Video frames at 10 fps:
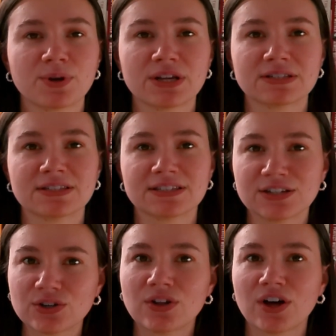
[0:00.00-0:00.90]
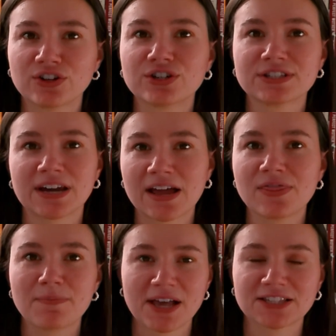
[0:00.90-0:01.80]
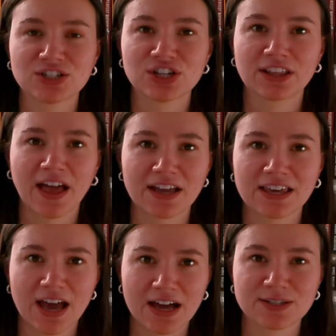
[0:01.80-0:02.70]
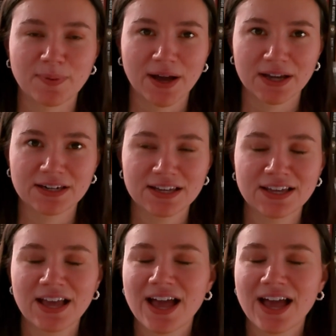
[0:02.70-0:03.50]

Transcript: but it still understand the messaging that he has behind it.